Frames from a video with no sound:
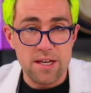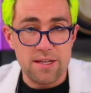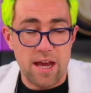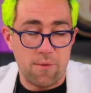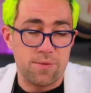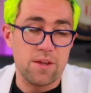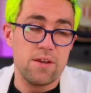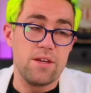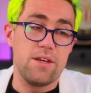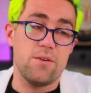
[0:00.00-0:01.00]
Now,
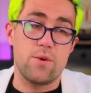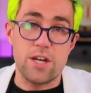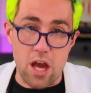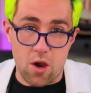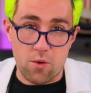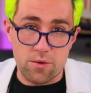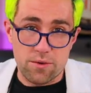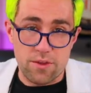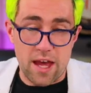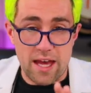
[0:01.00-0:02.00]
we know
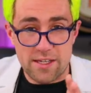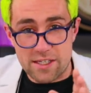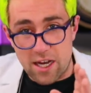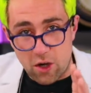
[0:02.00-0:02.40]
that uh,